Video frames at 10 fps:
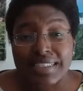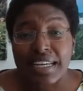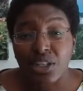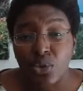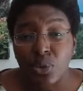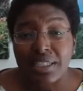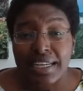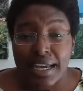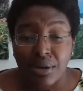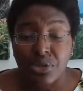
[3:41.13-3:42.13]
that you will
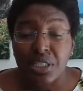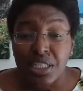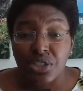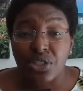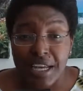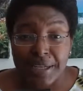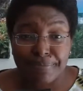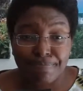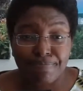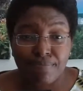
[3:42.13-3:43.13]
encounter each day